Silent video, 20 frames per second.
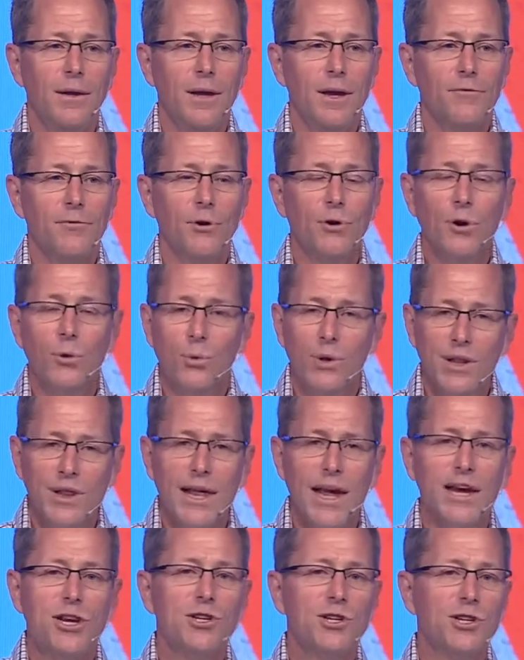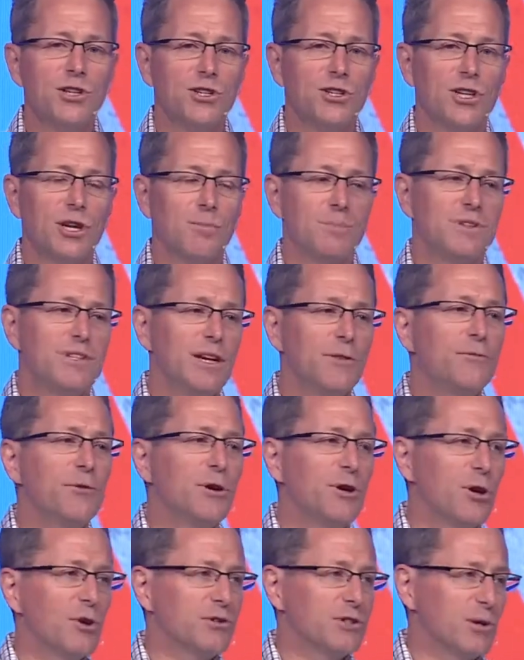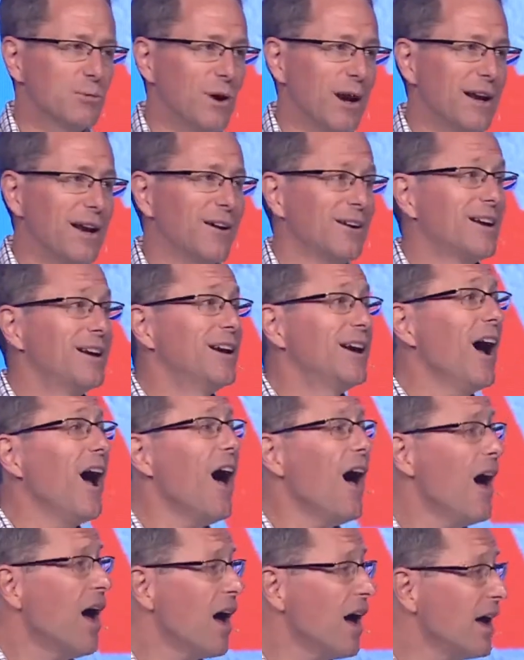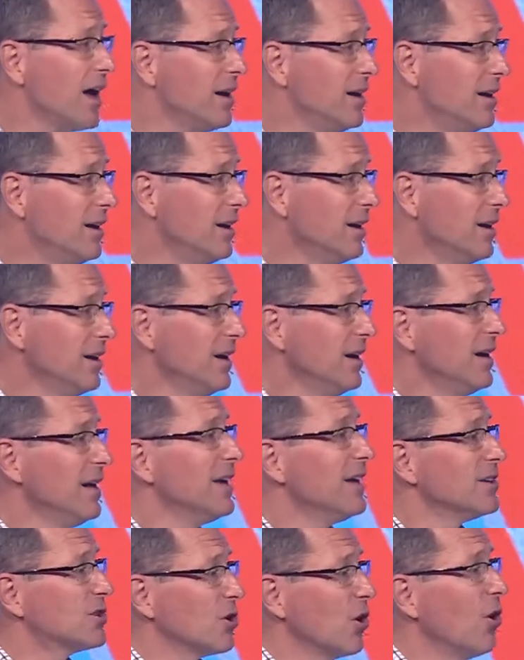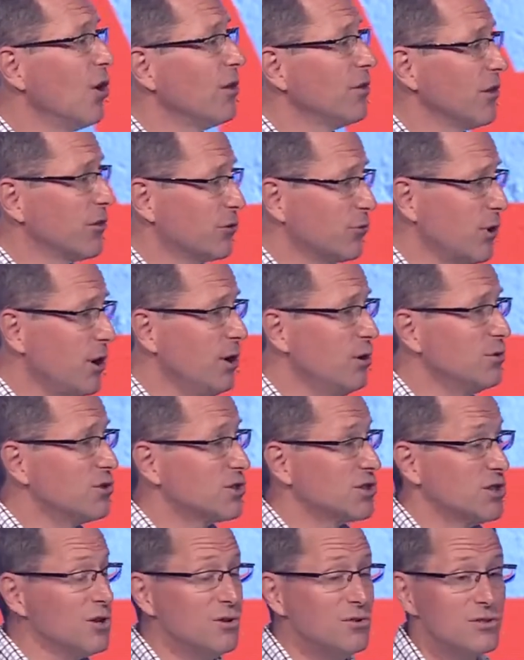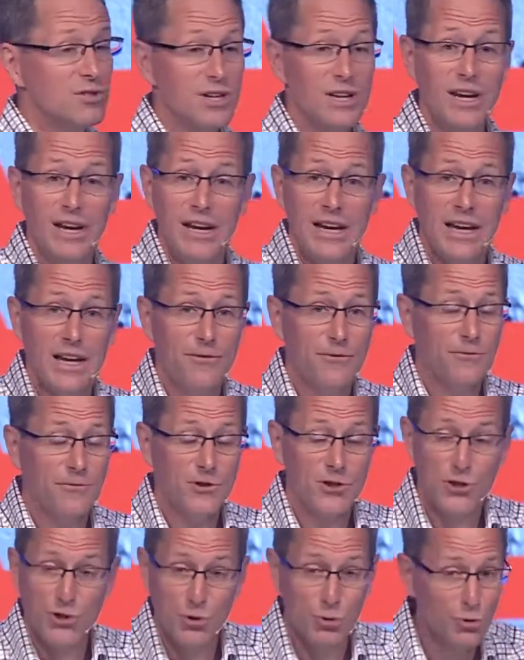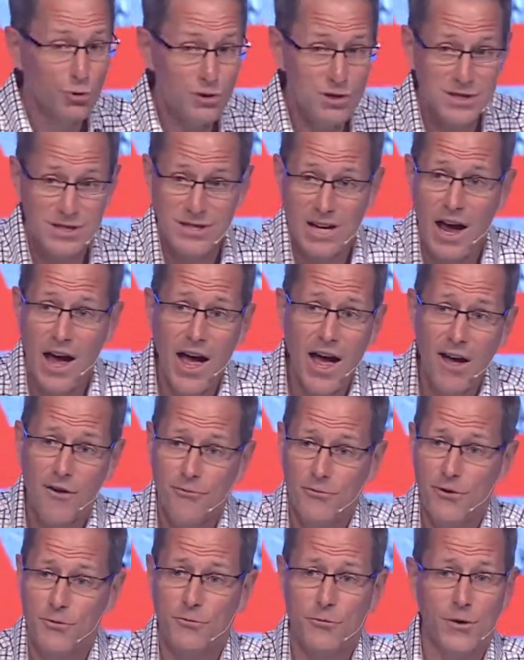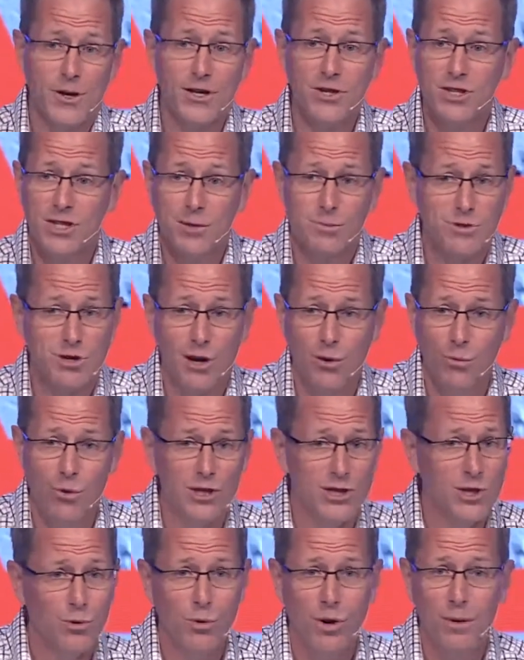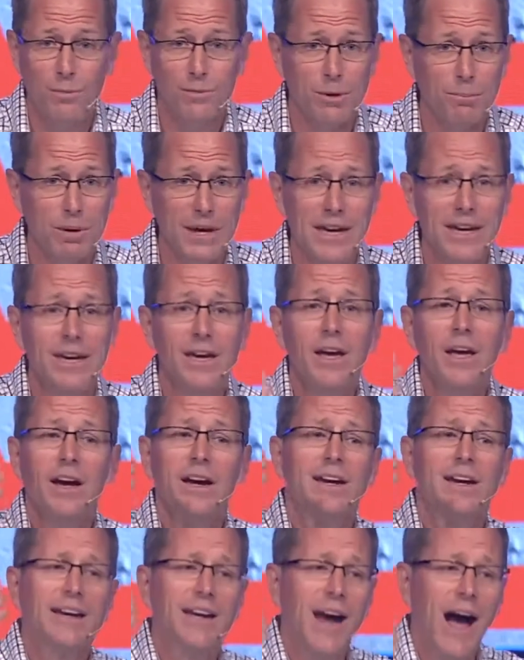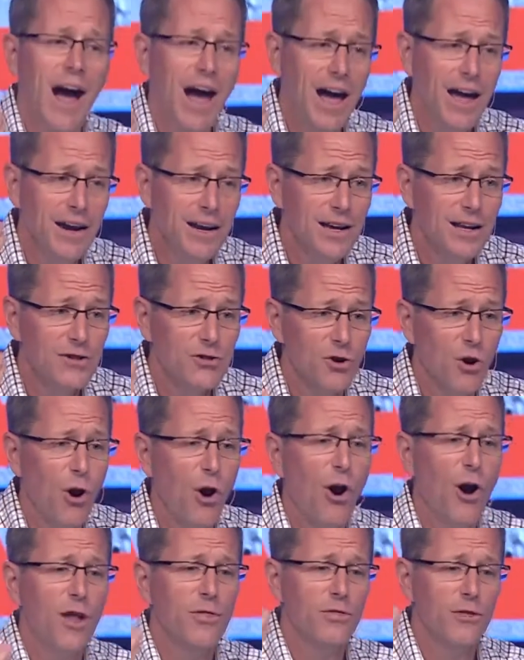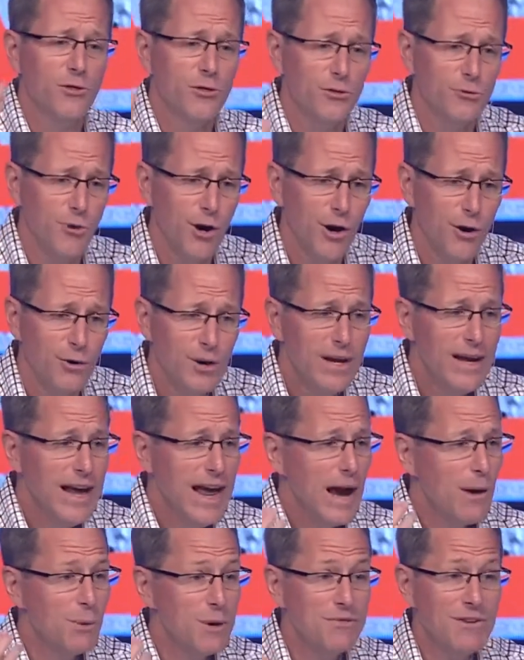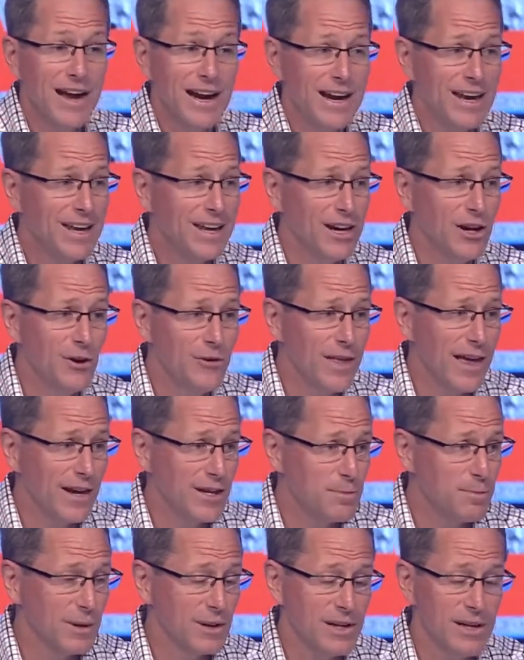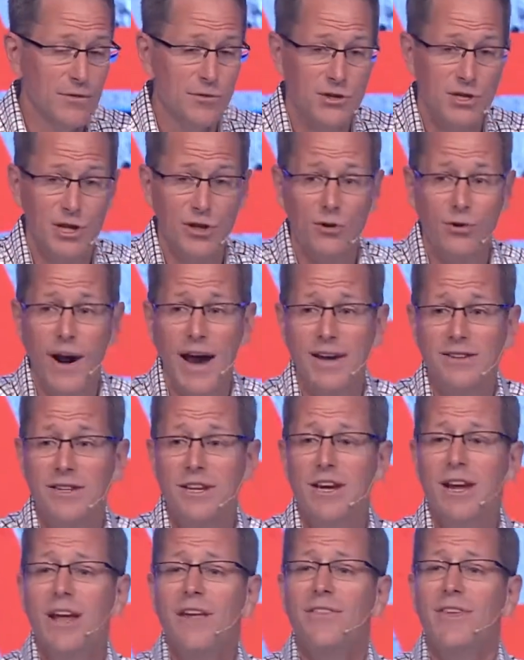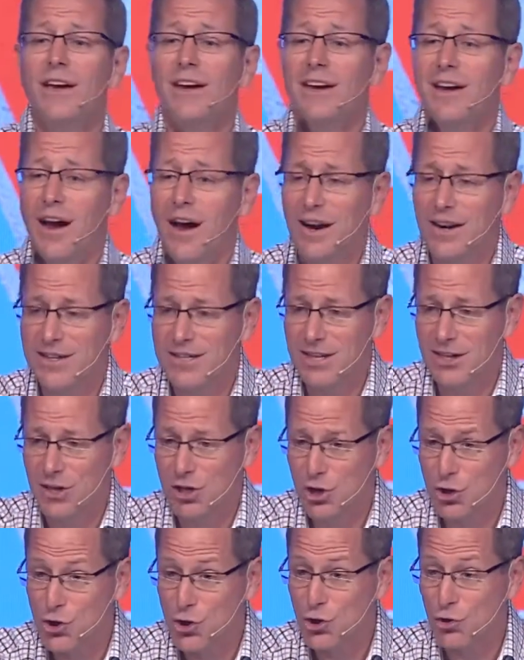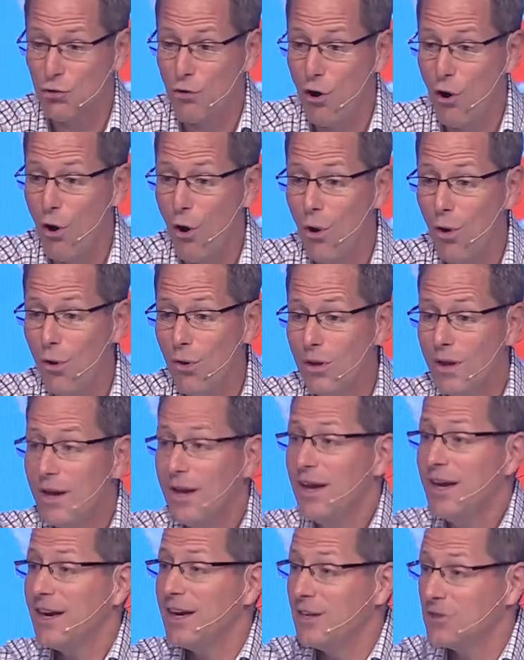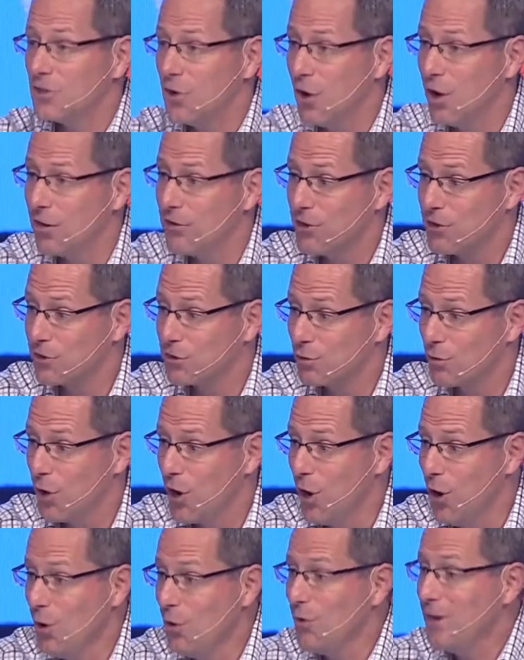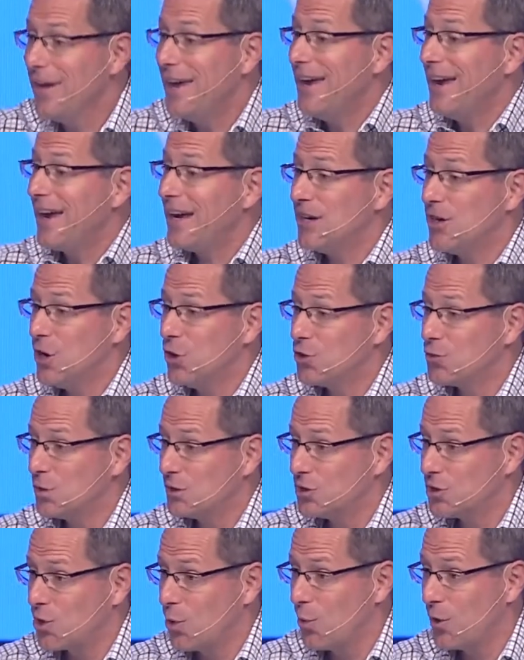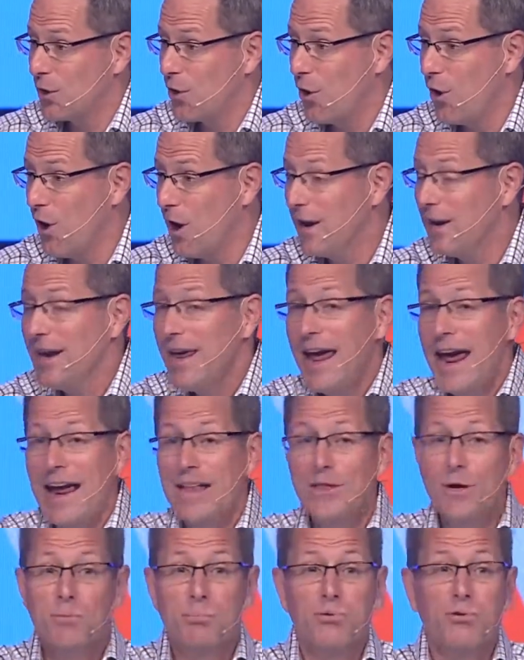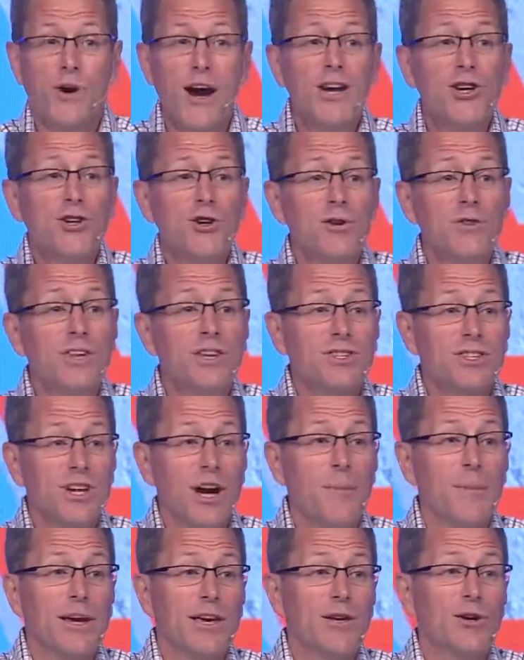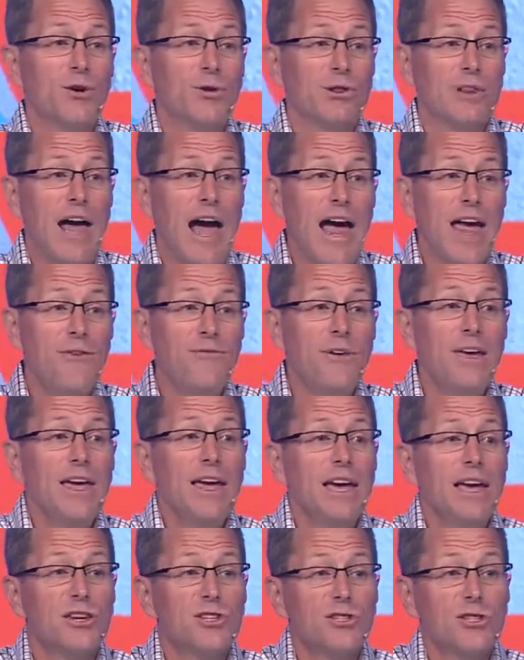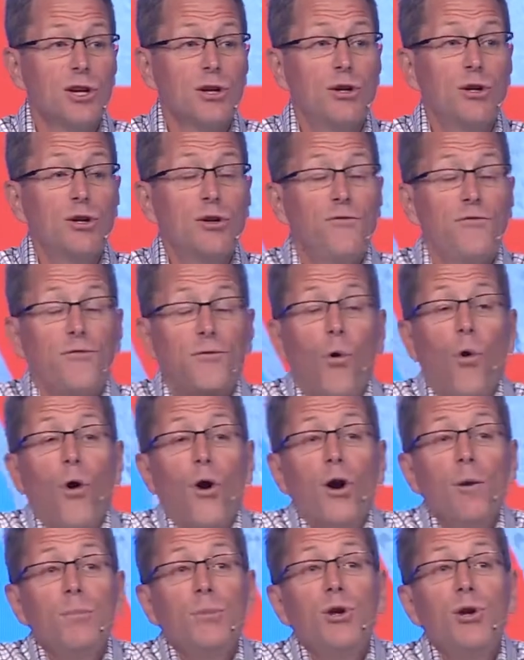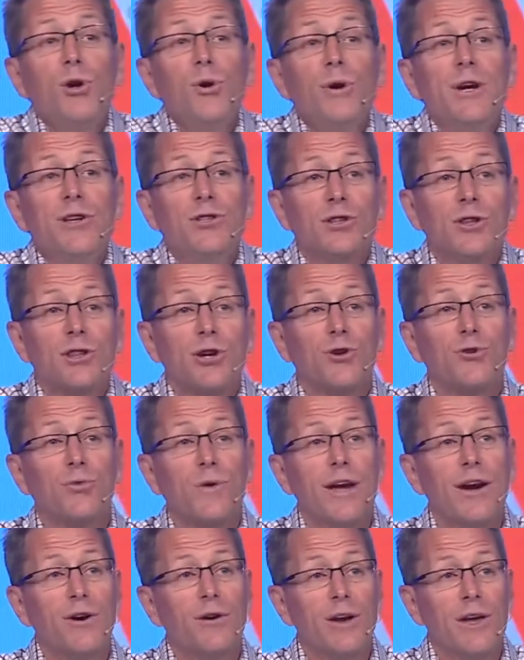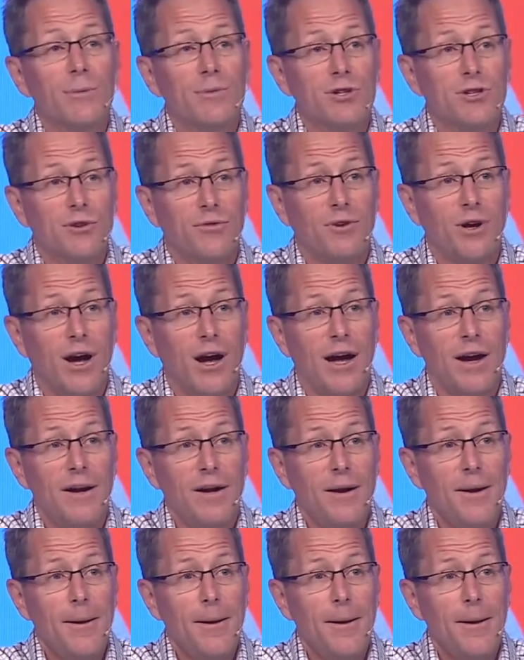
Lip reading: If you're in a relationship difficulty right now, God is on the throne. Students, if school's tough, if friendships aren't what you want them to be, God is on the throne. And we've got to hear that as believers in Christ, that God is in control. He's on the throne. He knows what's going on. And the pressure that's coming in your life is to form you into the greater image of God.